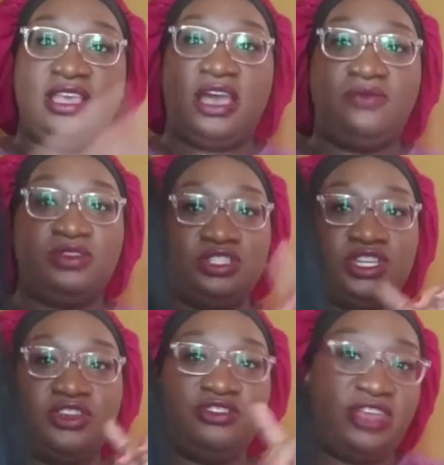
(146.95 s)
I will
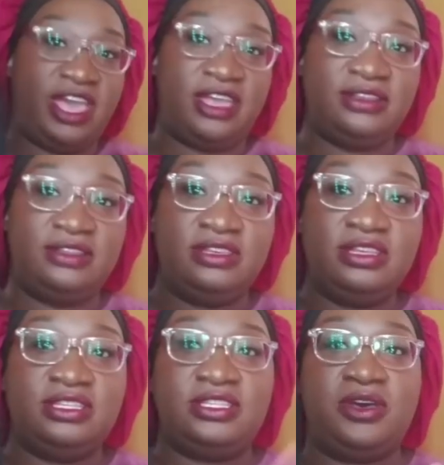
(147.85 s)
show you that.
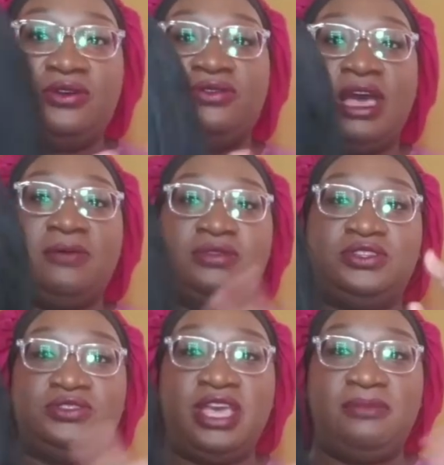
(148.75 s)
So I will
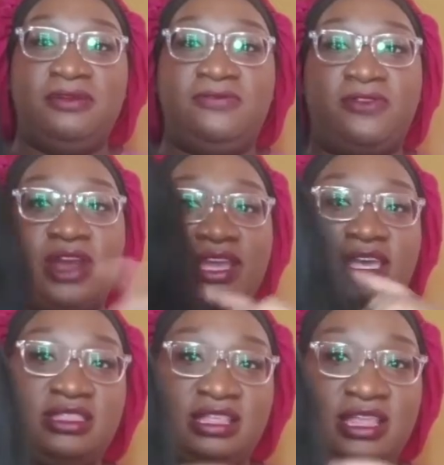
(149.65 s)
do that before I
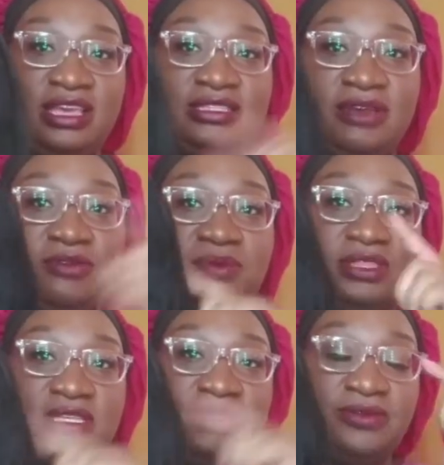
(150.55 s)
cut the lace. I will put
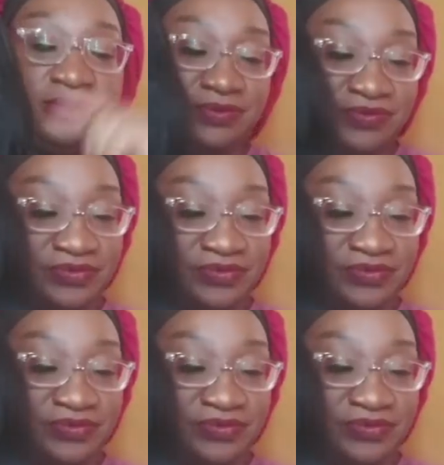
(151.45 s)
this on.